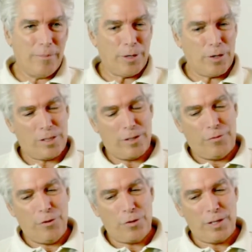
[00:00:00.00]
because
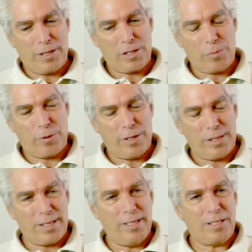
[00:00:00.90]
if you can
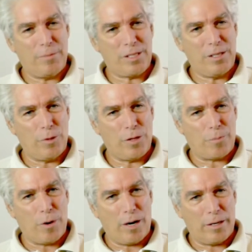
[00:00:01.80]
experience intimacy with your
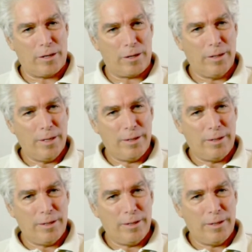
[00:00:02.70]
partner,